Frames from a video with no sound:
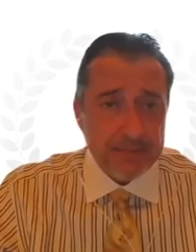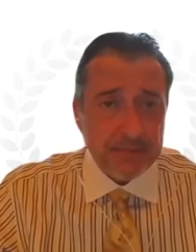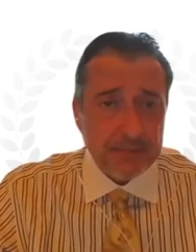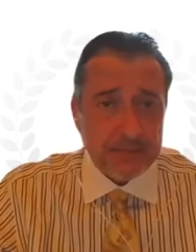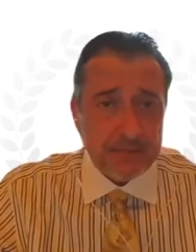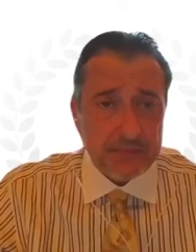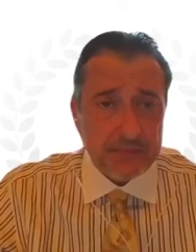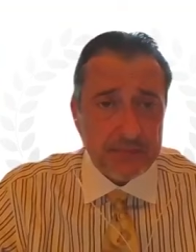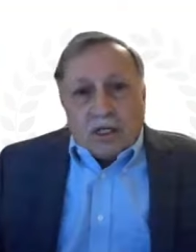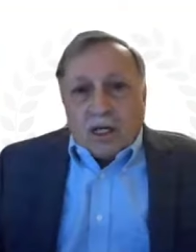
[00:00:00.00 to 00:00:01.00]
That's got to
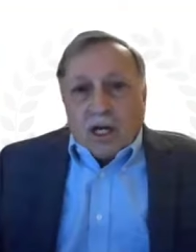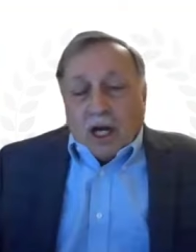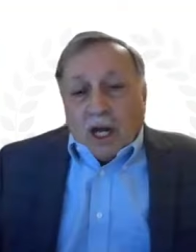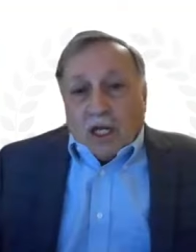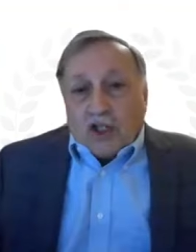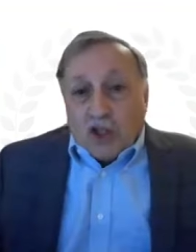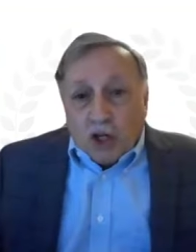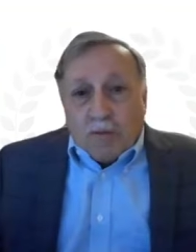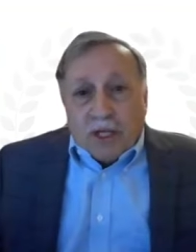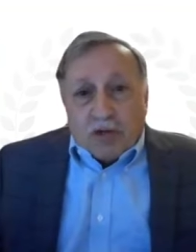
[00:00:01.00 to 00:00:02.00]
be. It
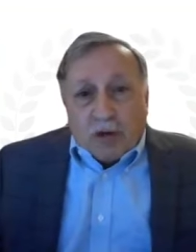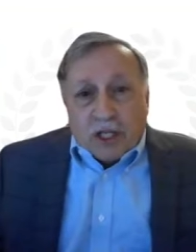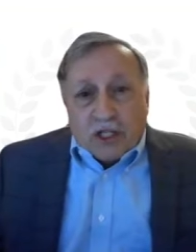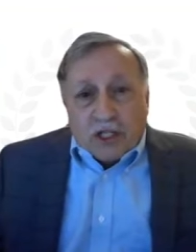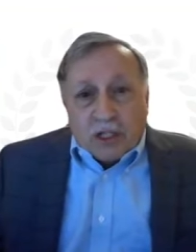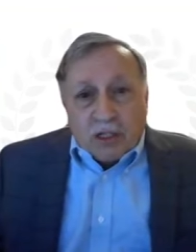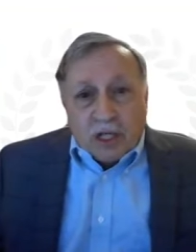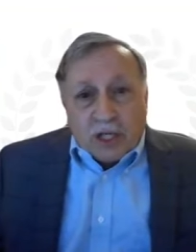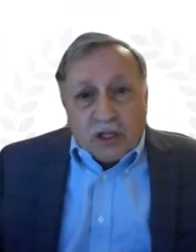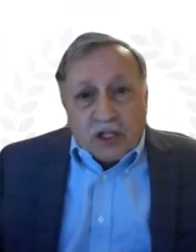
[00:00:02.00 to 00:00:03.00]
should be addressed
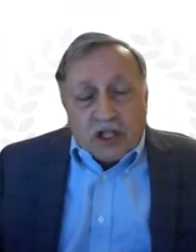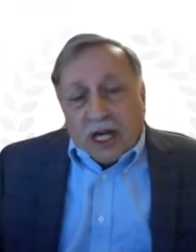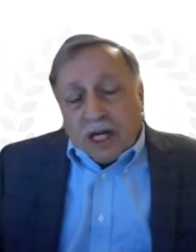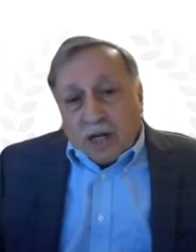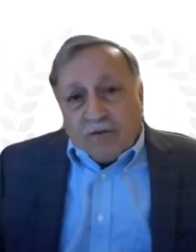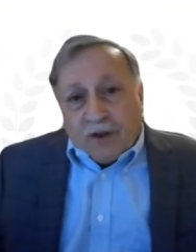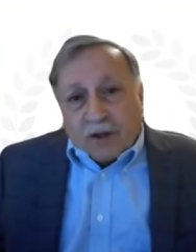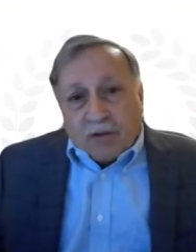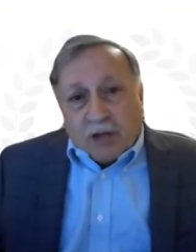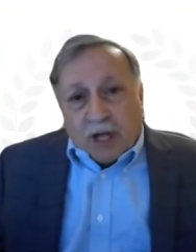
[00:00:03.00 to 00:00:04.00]
at the state and
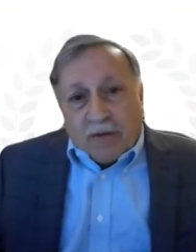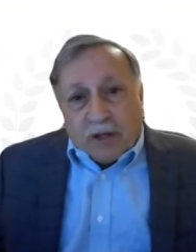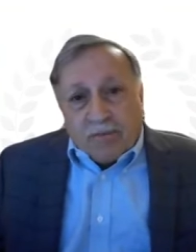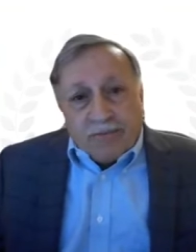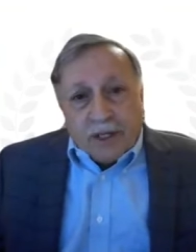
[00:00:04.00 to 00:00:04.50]
federal level.